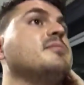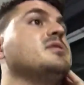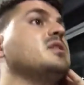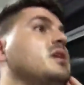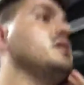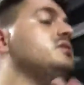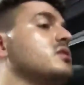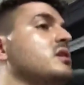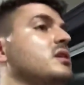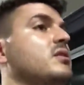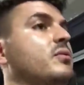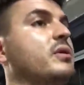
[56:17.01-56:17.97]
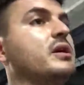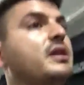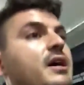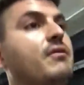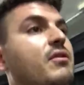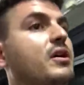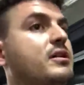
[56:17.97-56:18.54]
So literally we're going to
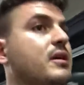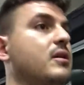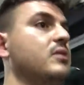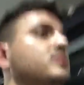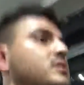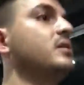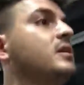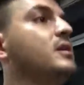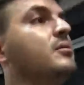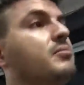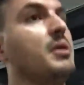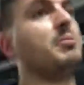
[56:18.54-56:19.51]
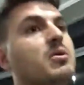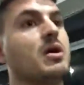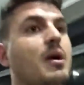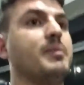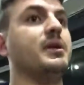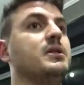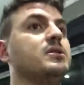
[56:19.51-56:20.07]
have like those people
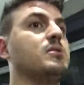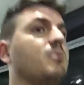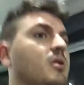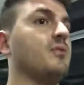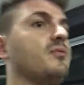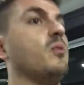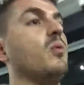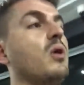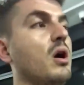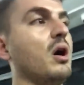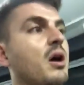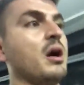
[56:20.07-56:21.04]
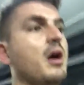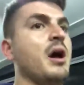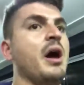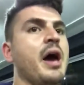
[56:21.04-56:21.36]
coming in tomorrow for work,